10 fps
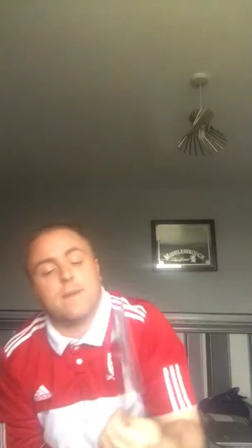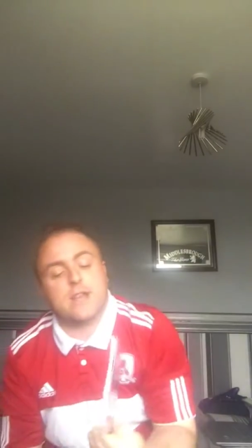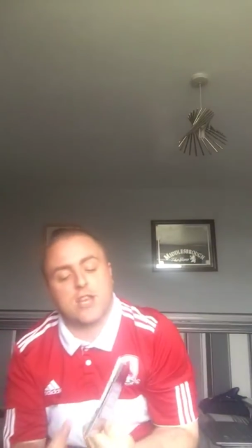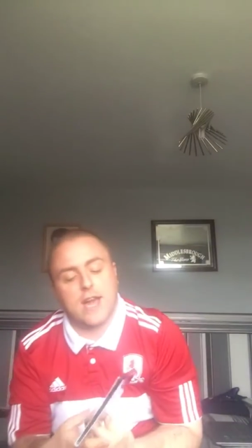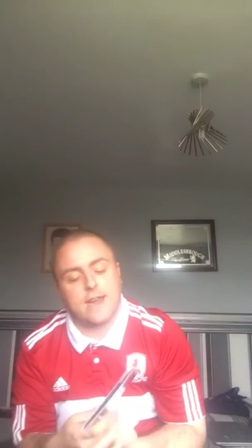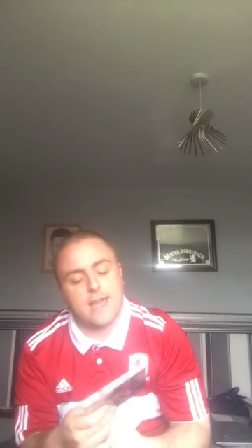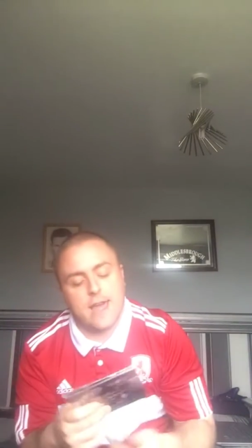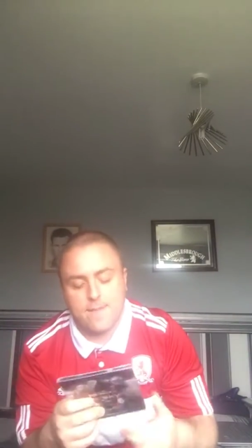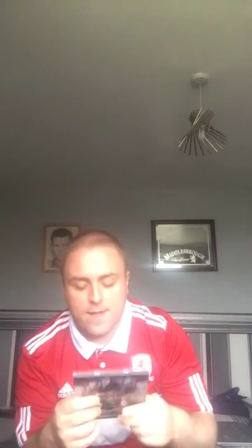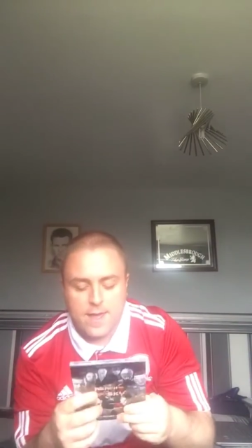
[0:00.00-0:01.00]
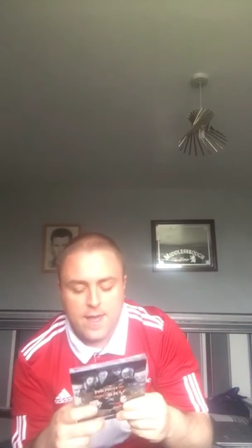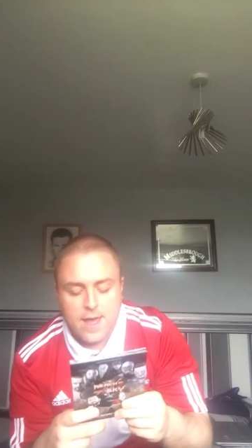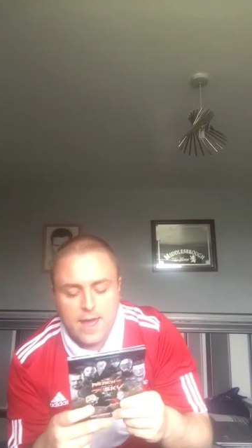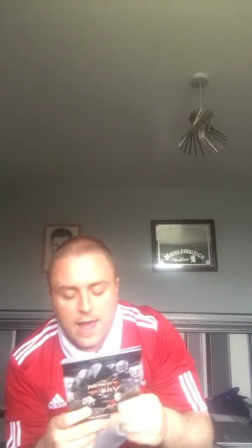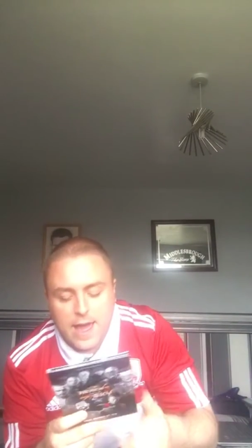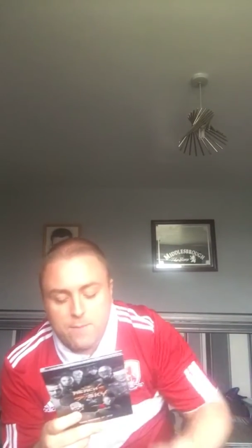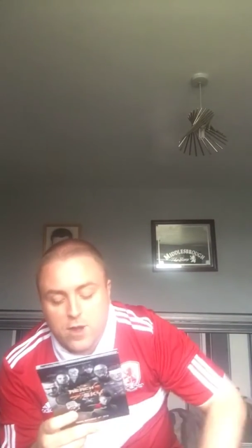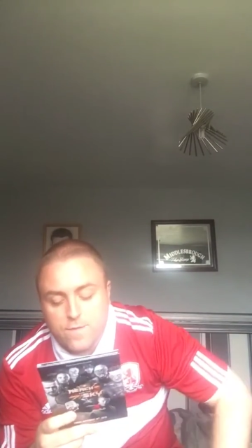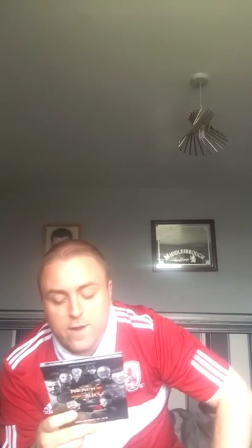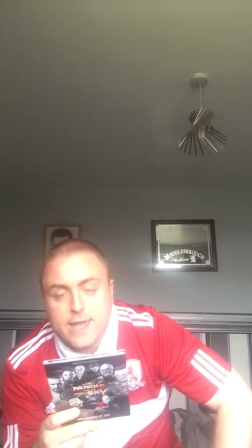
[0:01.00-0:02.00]
the match card here. Um, we've
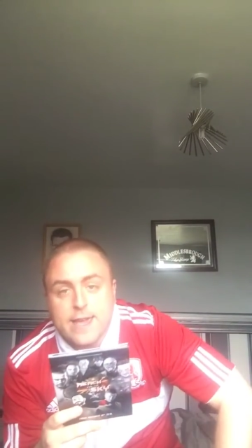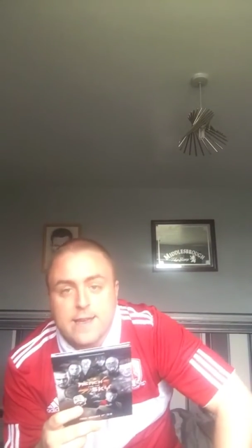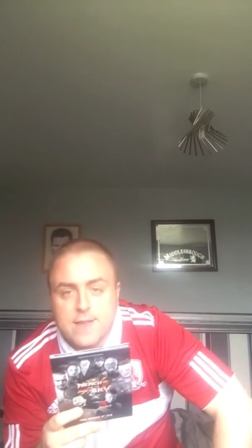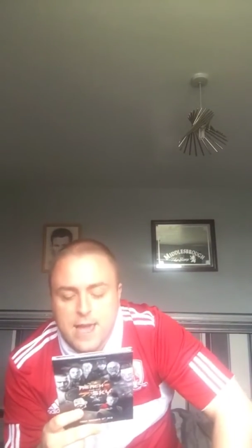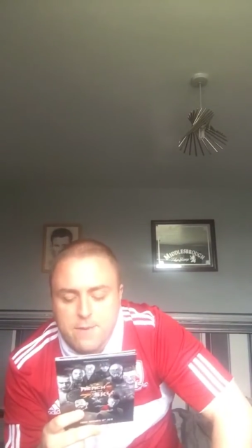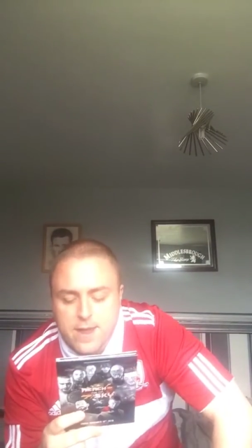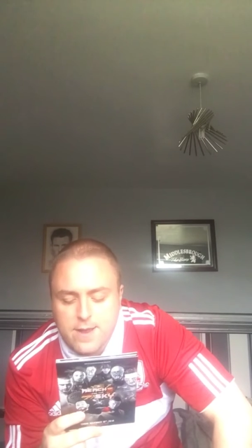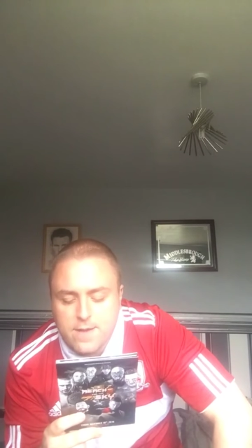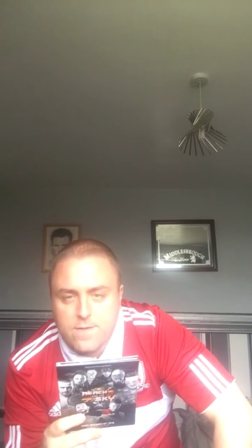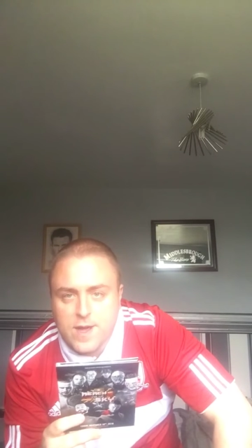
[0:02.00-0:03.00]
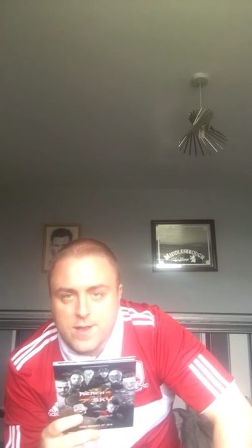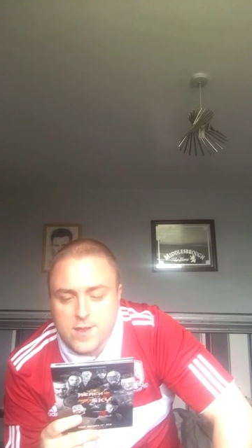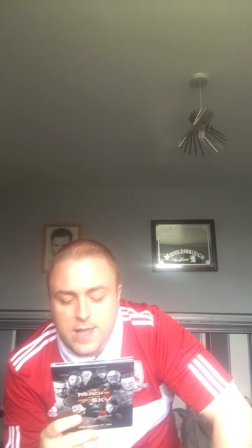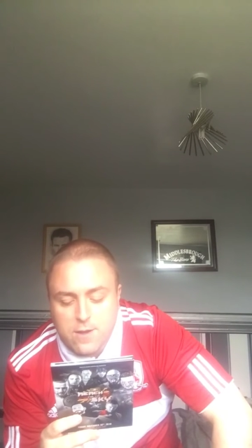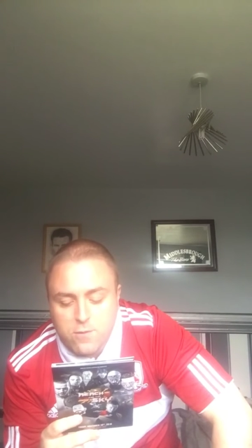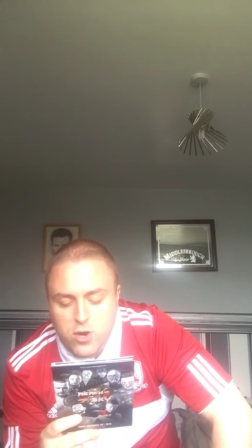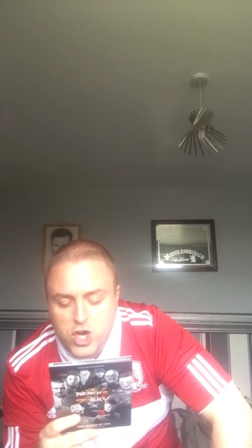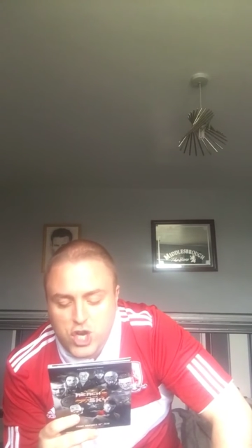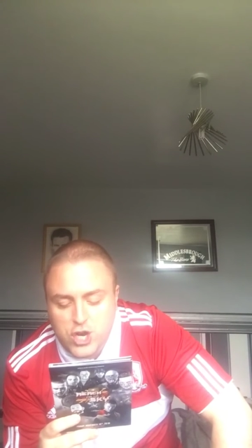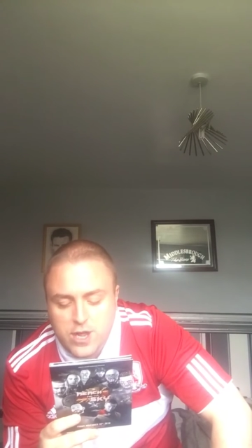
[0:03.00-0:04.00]
got Frankie Kazarian versus Lio
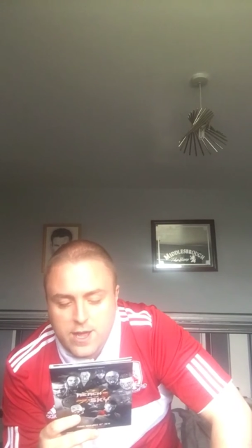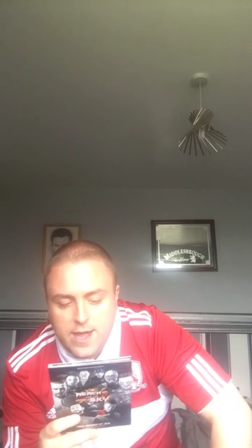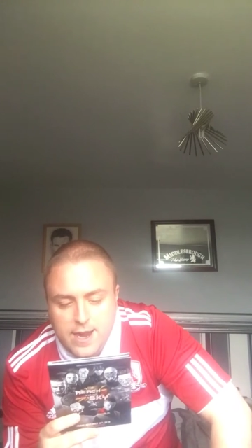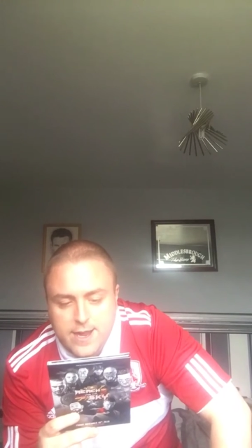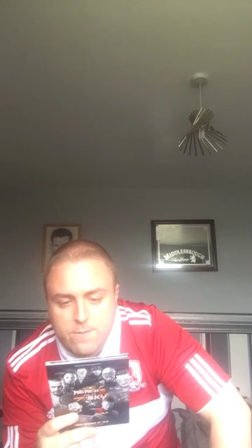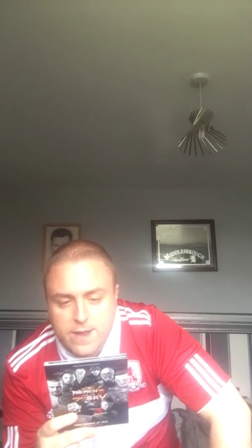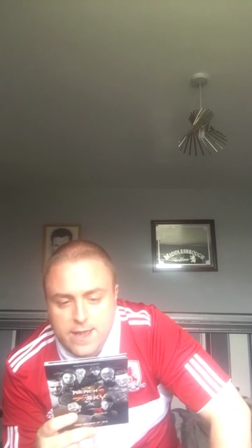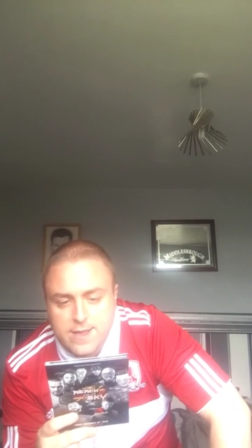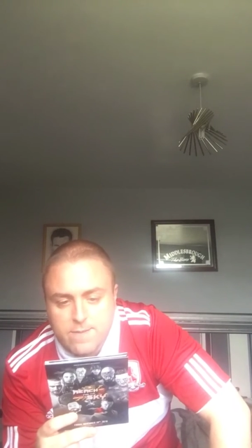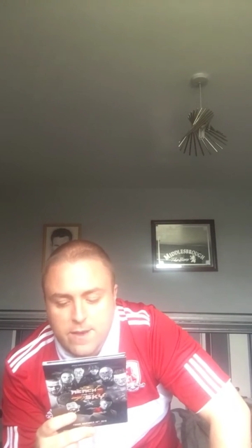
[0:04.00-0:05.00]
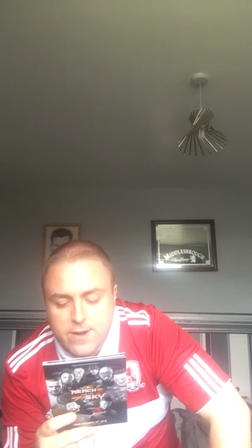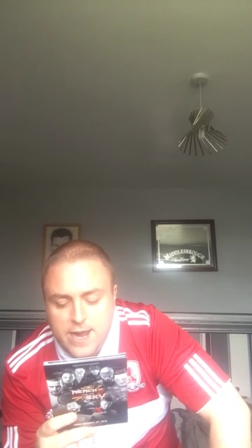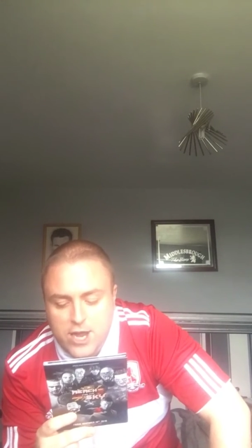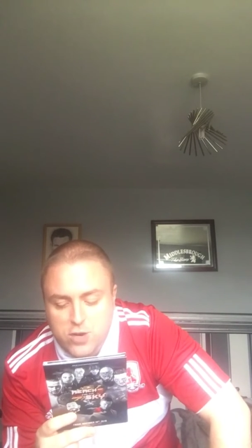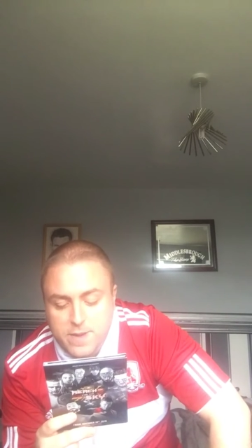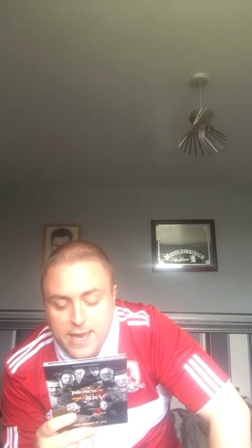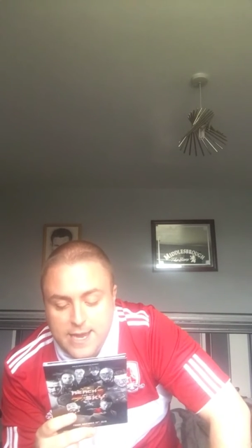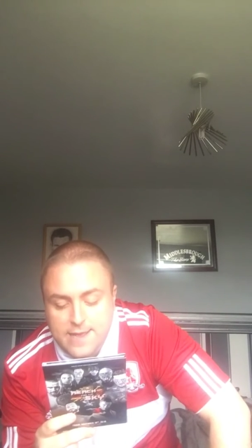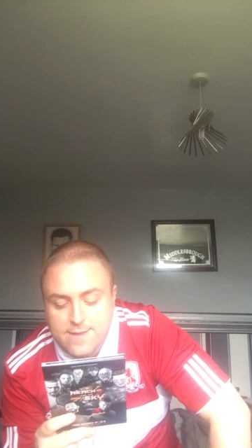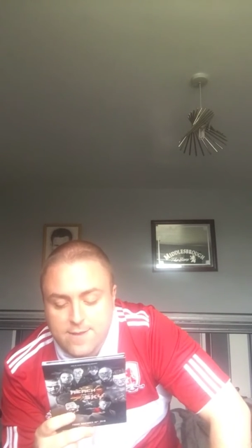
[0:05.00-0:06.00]
Rush. An in-ring interview with Nigel
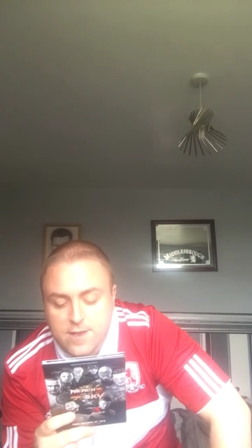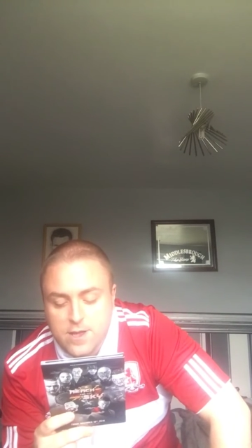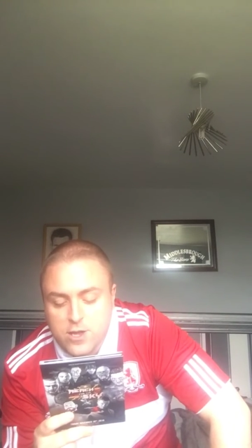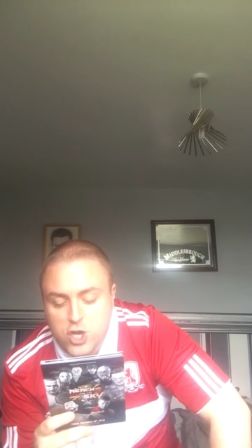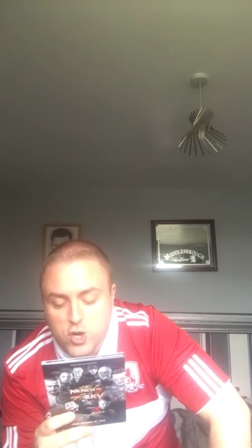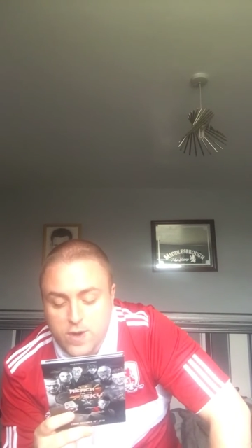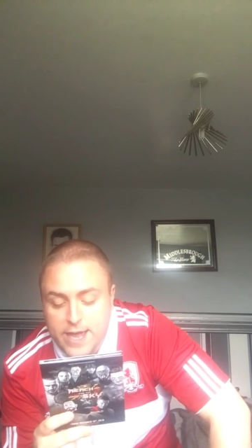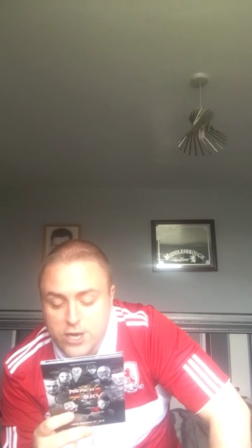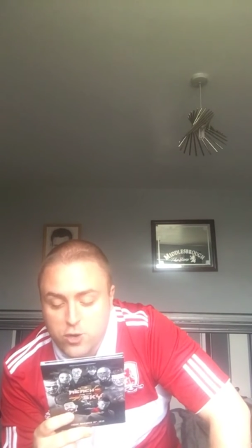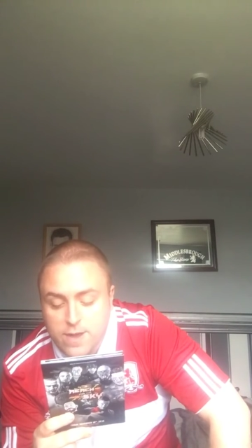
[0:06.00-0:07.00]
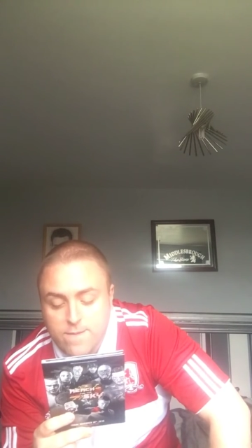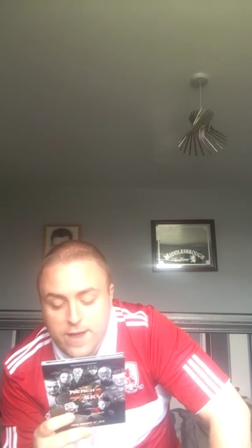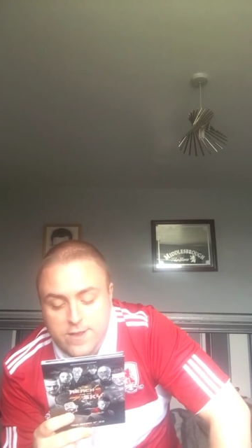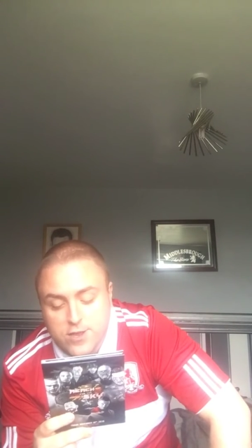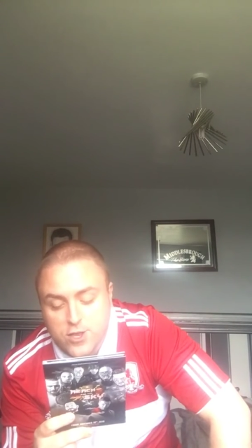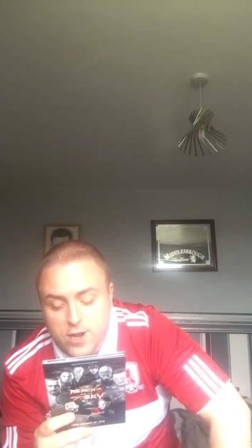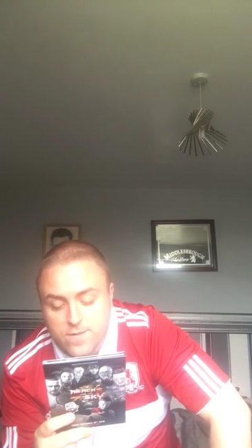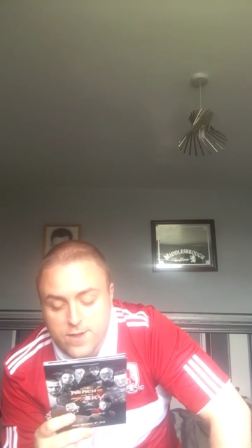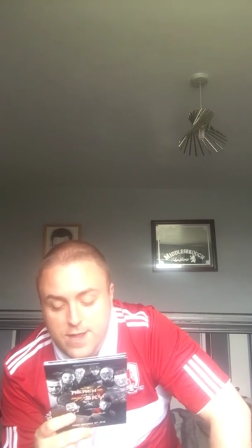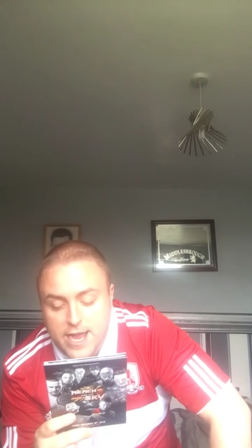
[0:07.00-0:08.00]
McGuinness. Joe Hendry versus
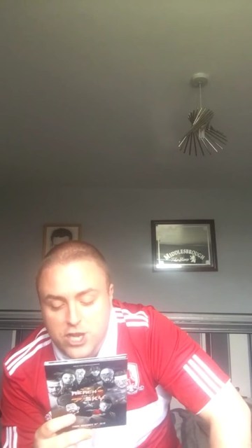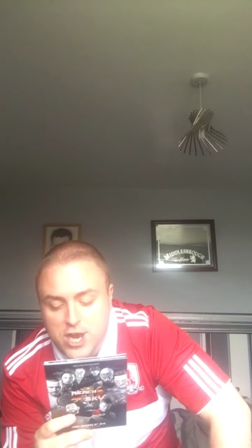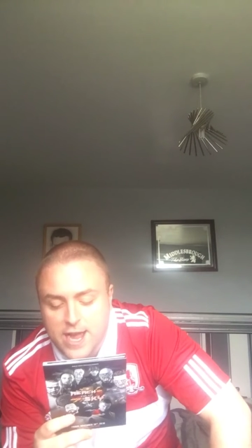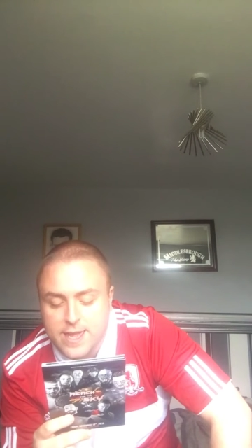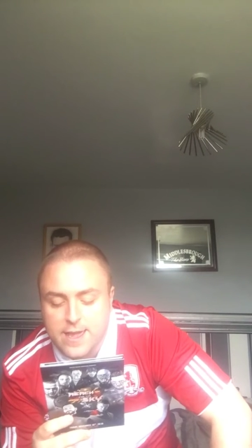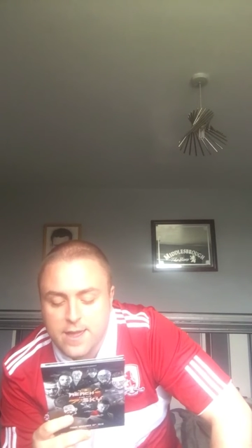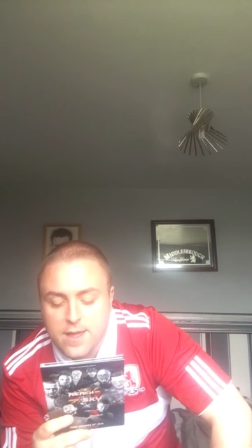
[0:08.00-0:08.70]
Donovan Dijak.